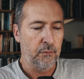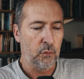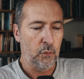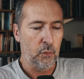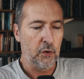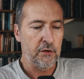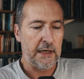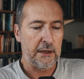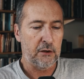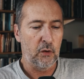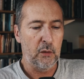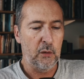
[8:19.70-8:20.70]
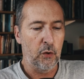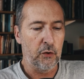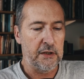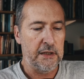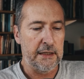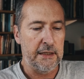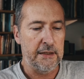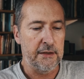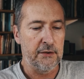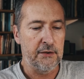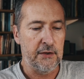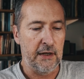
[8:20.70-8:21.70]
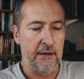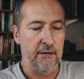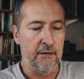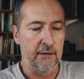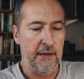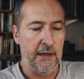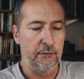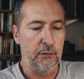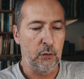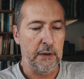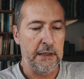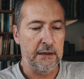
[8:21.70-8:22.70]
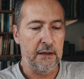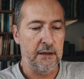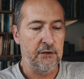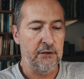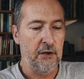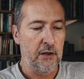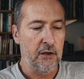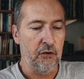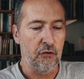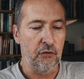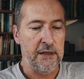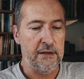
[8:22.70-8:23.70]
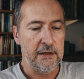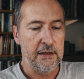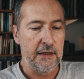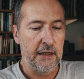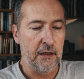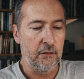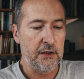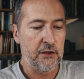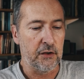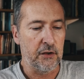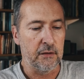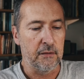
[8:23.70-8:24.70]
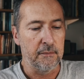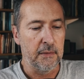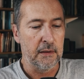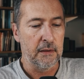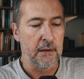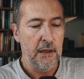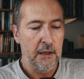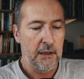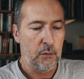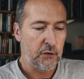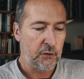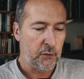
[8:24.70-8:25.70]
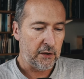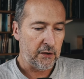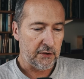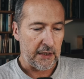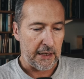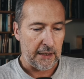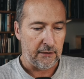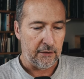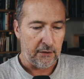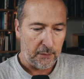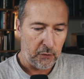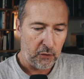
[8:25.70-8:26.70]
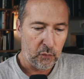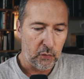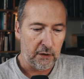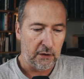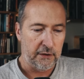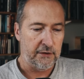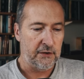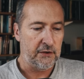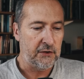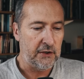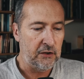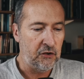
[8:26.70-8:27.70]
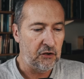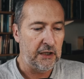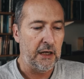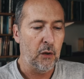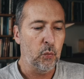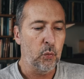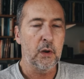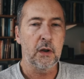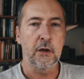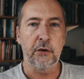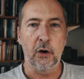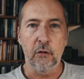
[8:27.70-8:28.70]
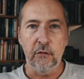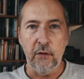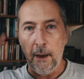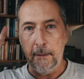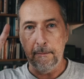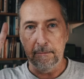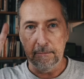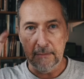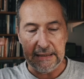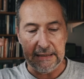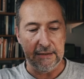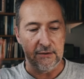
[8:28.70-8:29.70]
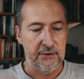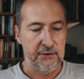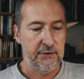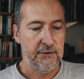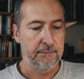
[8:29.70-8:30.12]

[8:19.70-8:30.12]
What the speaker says: What actually was Lenin's, and therefore Hitler's, great innovation? It was to understand that the modern world is essentially a world of means.